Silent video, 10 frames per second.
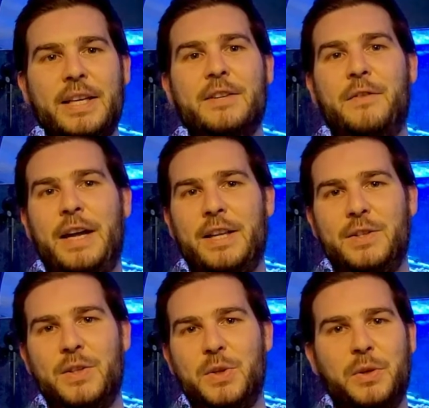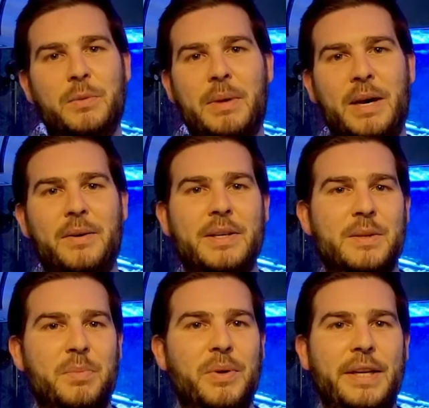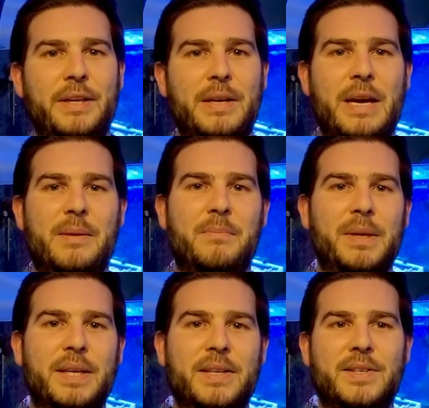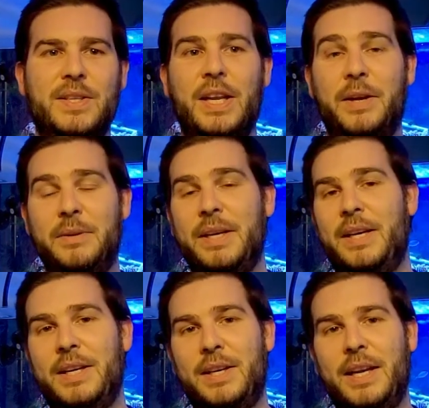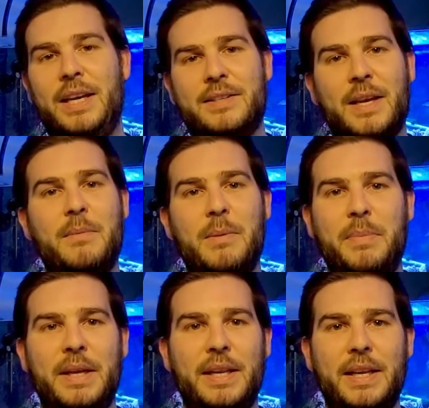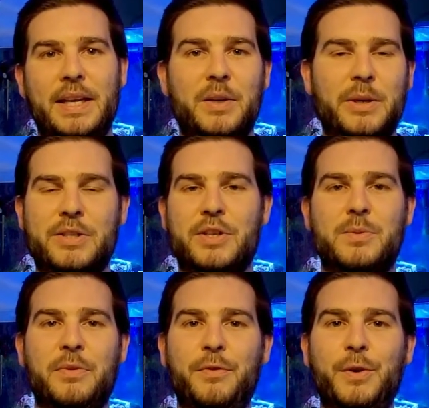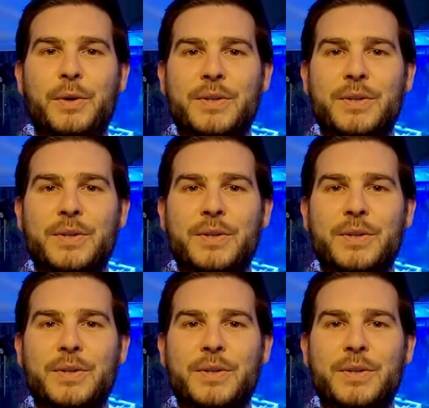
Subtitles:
it's valid to talk about as a point because, you know, it's come up in questions before.